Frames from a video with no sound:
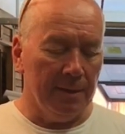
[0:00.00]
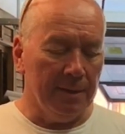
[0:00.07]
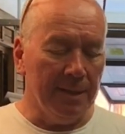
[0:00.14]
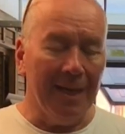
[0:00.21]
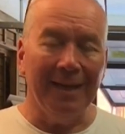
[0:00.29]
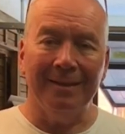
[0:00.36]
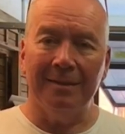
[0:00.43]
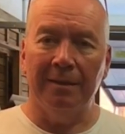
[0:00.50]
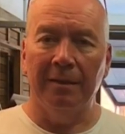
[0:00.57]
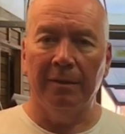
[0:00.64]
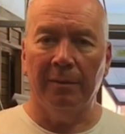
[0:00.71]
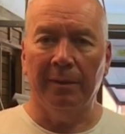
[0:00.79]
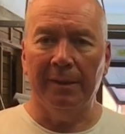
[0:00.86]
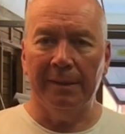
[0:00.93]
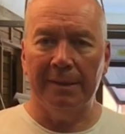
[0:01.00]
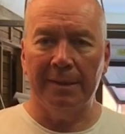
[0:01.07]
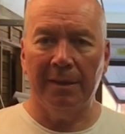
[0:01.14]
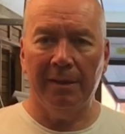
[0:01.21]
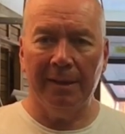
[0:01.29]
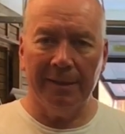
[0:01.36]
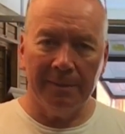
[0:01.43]
nut quite as
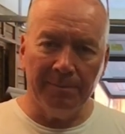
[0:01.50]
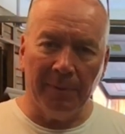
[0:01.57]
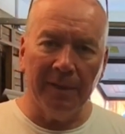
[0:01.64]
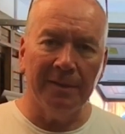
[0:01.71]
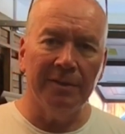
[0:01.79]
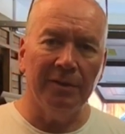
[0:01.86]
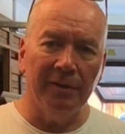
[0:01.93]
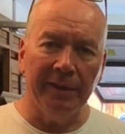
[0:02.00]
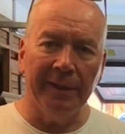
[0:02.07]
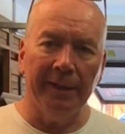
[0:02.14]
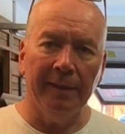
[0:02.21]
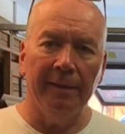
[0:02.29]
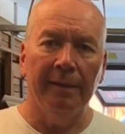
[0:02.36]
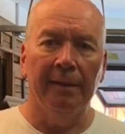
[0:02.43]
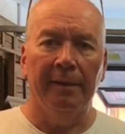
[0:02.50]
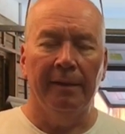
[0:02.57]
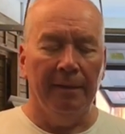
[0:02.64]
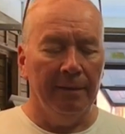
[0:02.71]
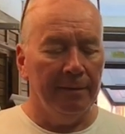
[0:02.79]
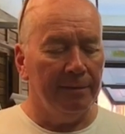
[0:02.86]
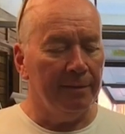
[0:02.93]
tight by turning it
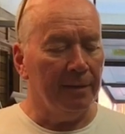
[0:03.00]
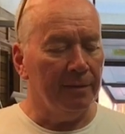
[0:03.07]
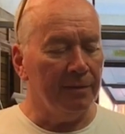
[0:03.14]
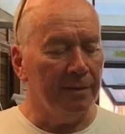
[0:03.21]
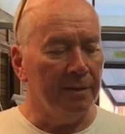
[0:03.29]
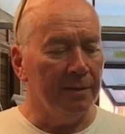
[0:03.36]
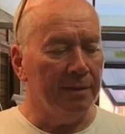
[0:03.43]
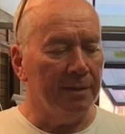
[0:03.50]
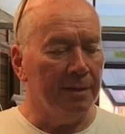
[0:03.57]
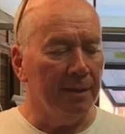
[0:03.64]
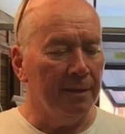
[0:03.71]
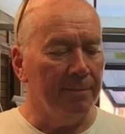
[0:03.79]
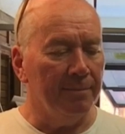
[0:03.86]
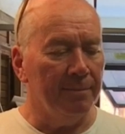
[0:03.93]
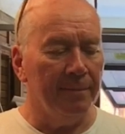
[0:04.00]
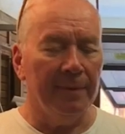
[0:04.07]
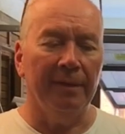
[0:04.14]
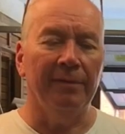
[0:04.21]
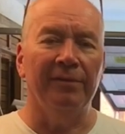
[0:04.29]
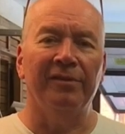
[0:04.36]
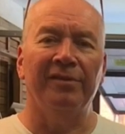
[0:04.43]
such that it
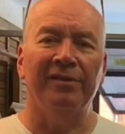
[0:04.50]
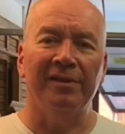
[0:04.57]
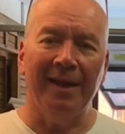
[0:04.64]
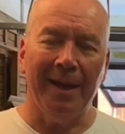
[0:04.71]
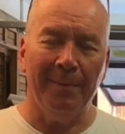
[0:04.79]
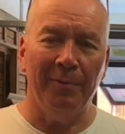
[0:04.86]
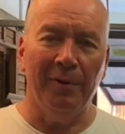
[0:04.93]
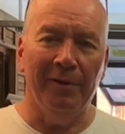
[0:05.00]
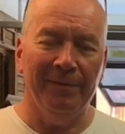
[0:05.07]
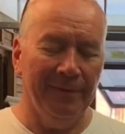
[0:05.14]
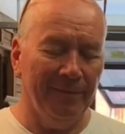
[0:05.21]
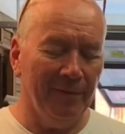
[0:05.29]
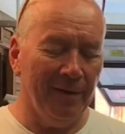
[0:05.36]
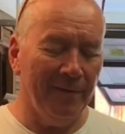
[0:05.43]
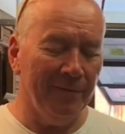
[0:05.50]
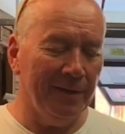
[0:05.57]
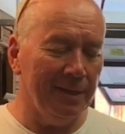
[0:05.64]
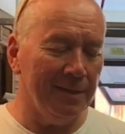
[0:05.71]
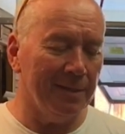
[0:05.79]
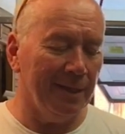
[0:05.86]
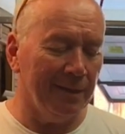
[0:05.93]
doesn't snap off if I ever
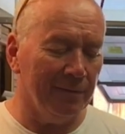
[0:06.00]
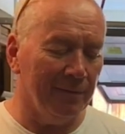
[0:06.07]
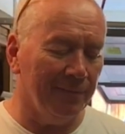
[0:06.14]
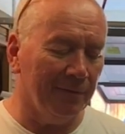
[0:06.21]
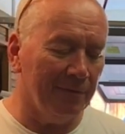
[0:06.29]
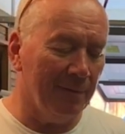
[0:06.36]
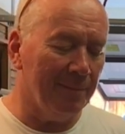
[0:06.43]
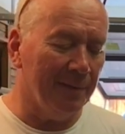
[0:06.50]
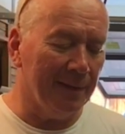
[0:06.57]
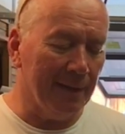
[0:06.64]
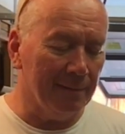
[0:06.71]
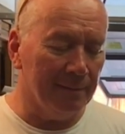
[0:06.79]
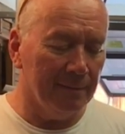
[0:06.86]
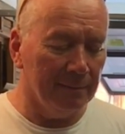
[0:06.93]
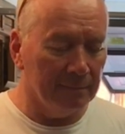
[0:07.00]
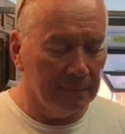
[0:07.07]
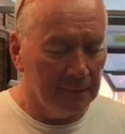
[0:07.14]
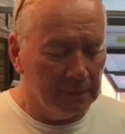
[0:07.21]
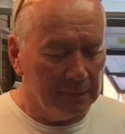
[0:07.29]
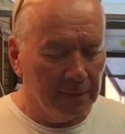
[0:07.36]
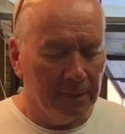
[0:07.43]
need to take off the grip again.
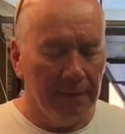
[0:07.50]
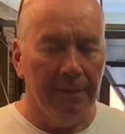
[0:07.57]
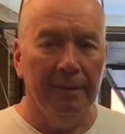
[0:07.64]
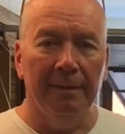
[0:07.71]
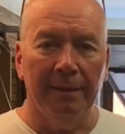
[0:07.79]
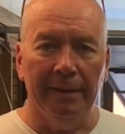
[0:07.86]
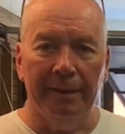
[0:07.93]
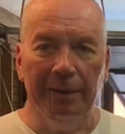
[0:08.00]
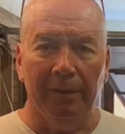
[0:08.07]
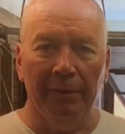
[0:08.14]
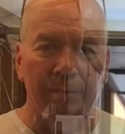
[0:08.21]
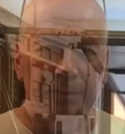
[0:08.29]
Hey ho.